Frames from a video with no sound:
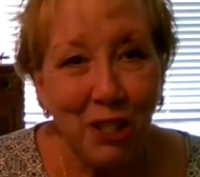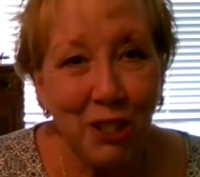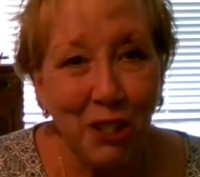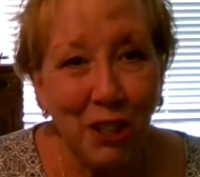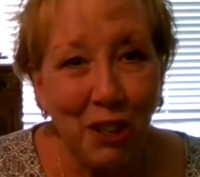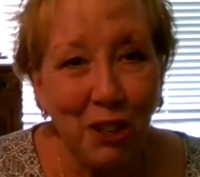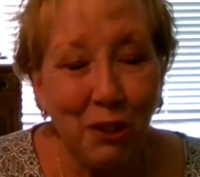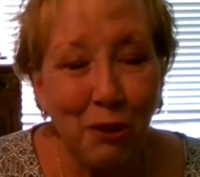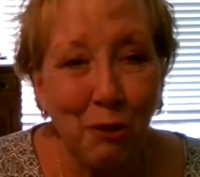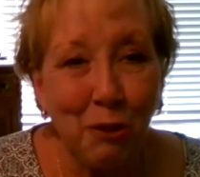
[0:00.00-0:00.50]

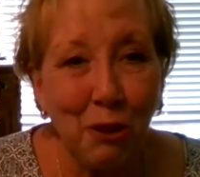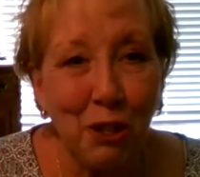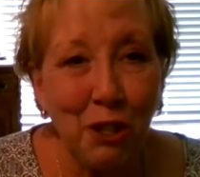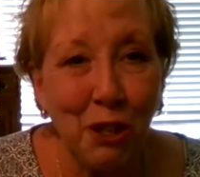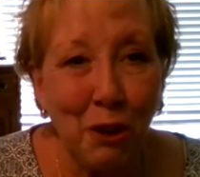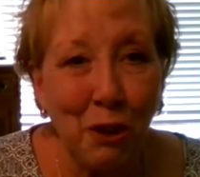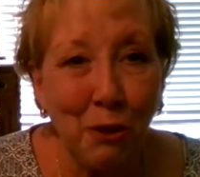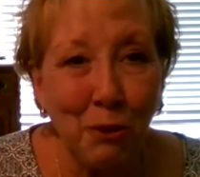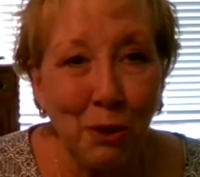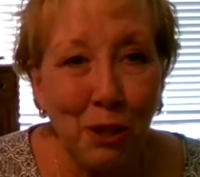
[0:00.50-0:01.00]
So
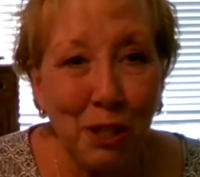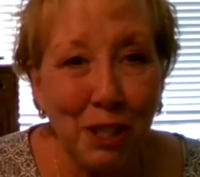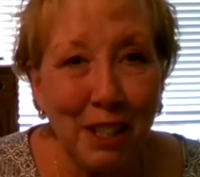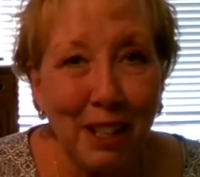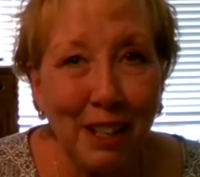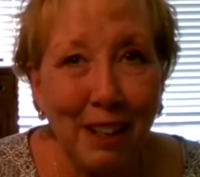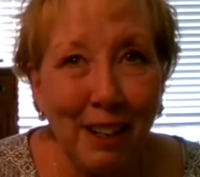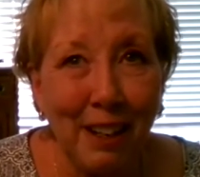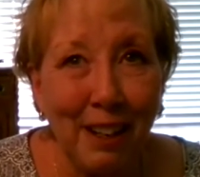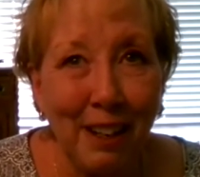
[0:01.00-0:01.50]
don't
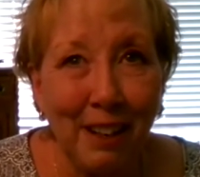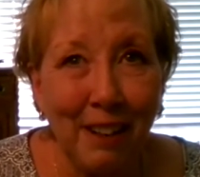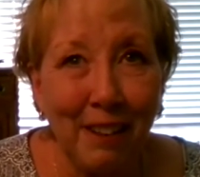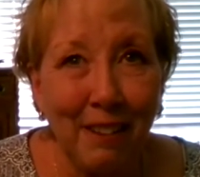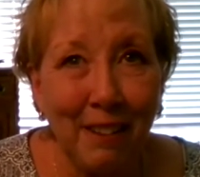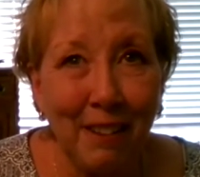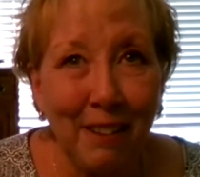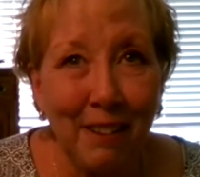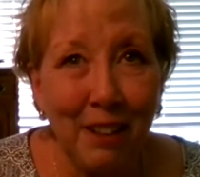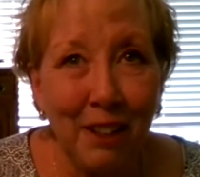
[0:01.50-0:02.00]

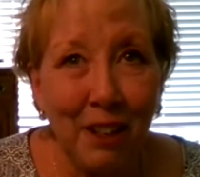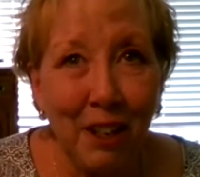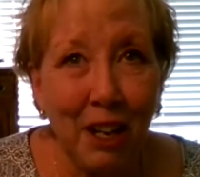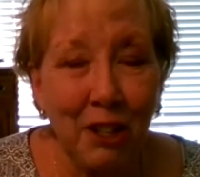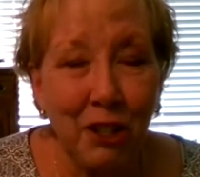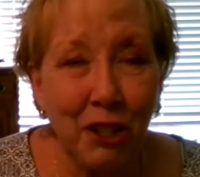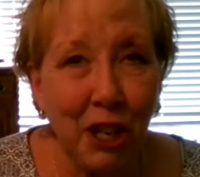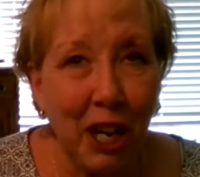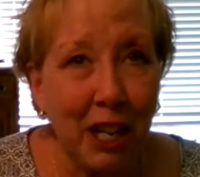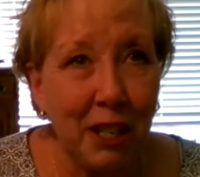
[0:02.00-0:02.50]

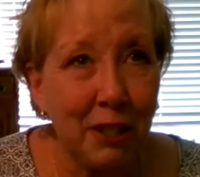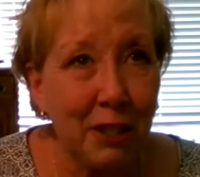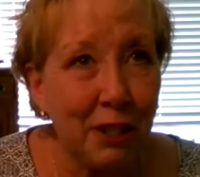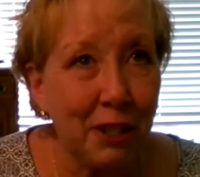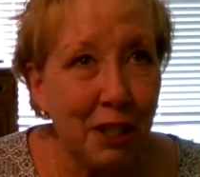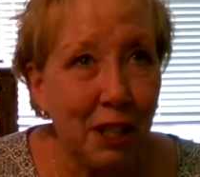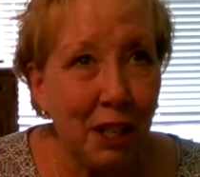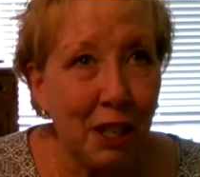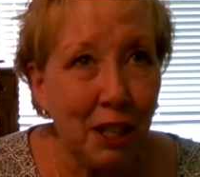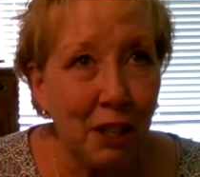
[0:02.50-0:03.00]

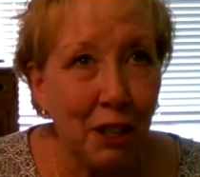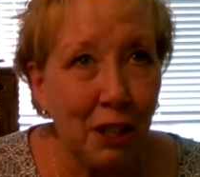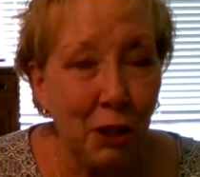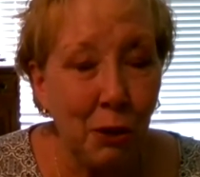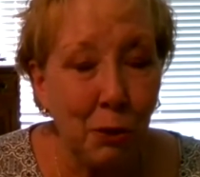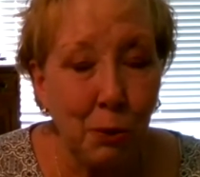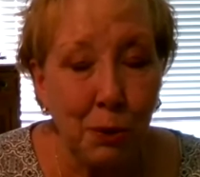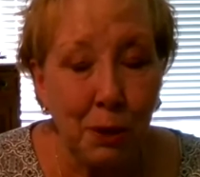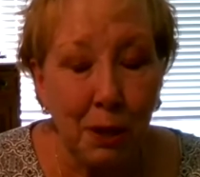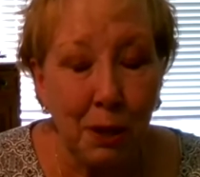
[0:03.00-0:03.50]
just
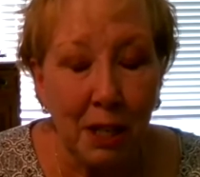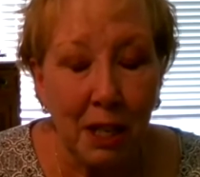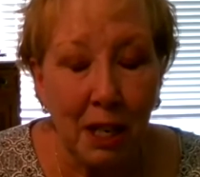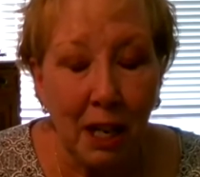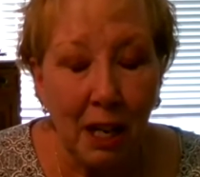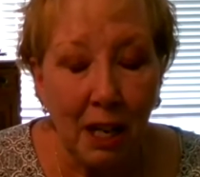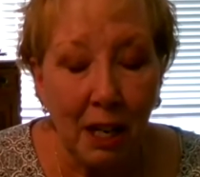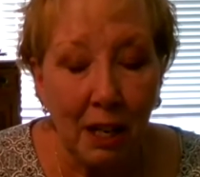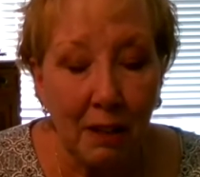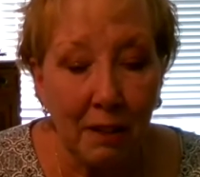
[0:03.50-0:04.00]
use it,
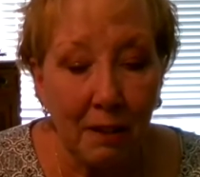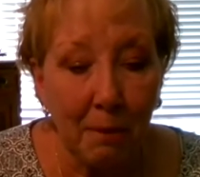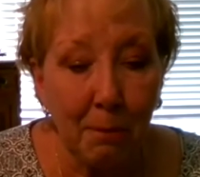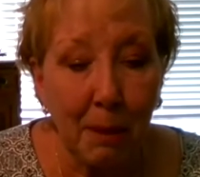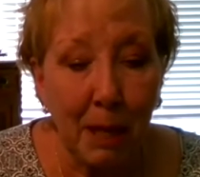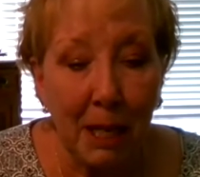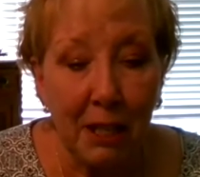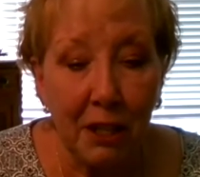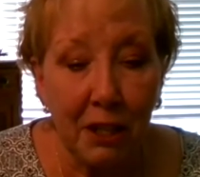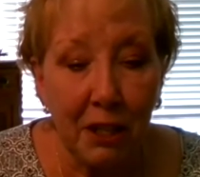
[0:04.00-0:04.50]

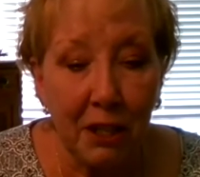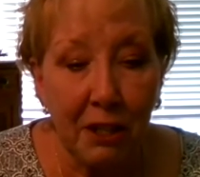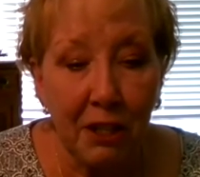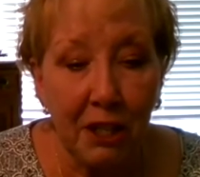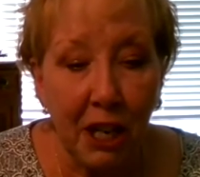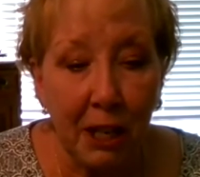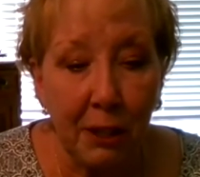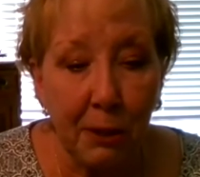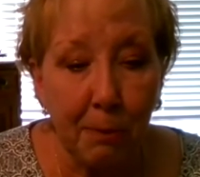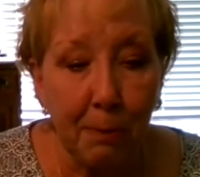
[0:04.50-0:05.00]
but
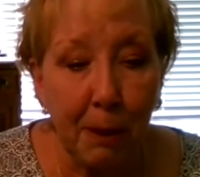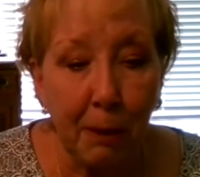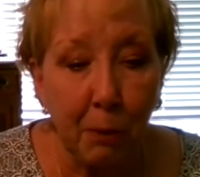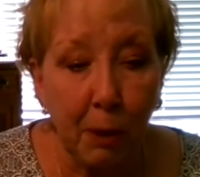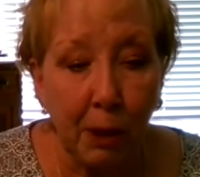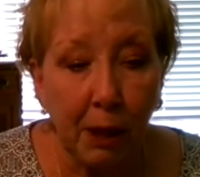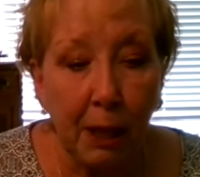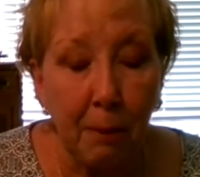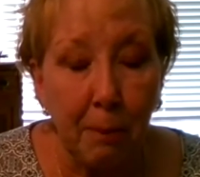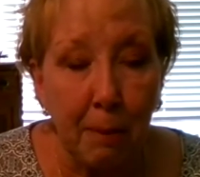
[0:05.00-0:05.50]
just be
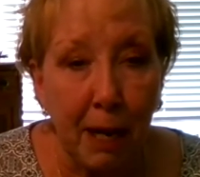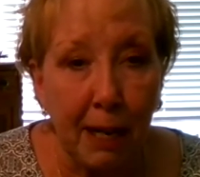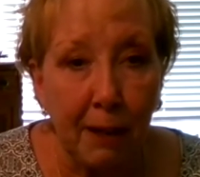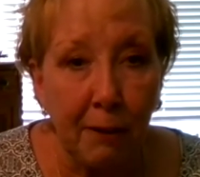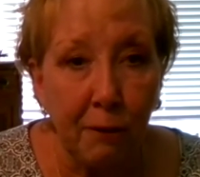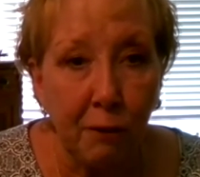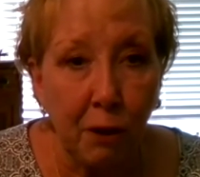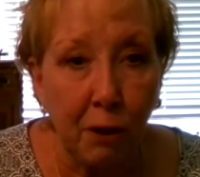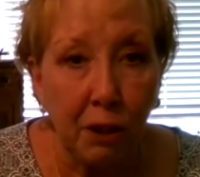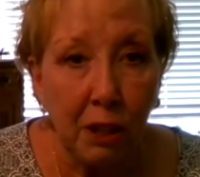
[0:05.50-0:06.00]
really
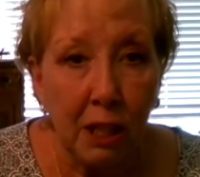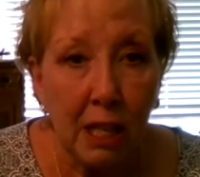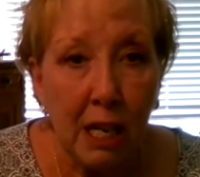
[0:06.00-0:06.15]
mindful.